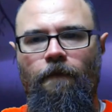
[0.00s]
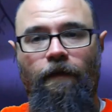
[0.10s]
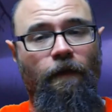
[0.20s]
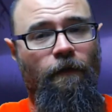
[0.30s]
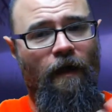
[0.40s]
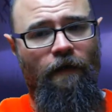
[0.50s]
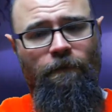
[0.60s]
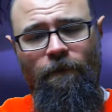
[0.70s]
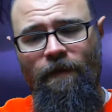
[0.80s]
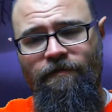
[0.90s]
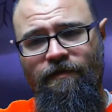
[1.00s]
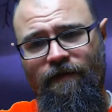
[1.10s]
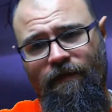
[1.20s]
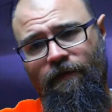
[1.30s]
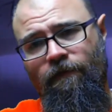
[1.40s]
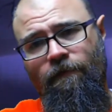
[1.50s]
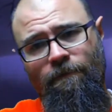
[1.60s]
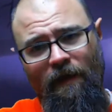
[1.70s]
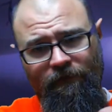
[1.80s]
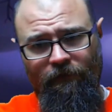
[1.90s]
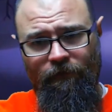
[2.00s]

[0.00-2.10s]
Another honorable mention is Monster